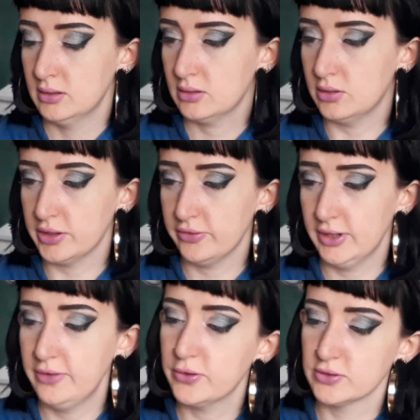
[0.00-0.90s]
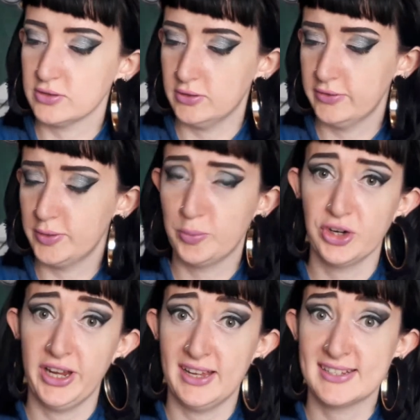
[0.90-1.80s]
God, I really feel sorry for
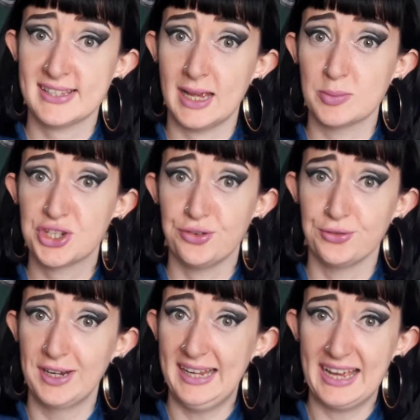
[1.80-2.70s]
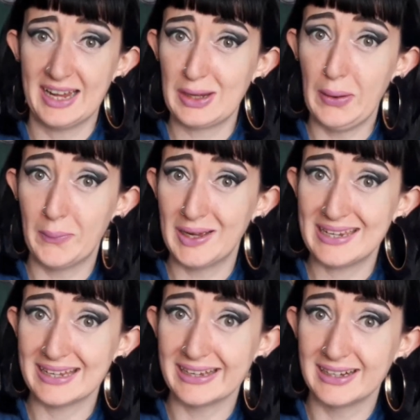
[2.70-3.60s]
Priya Sam. She really had no
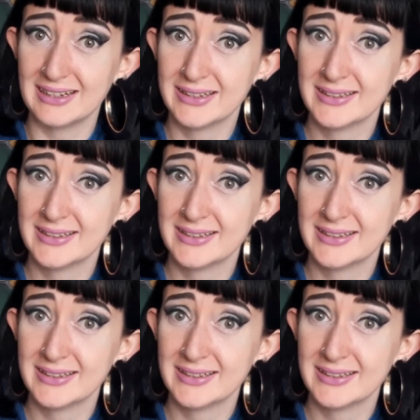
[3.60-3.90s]
idea.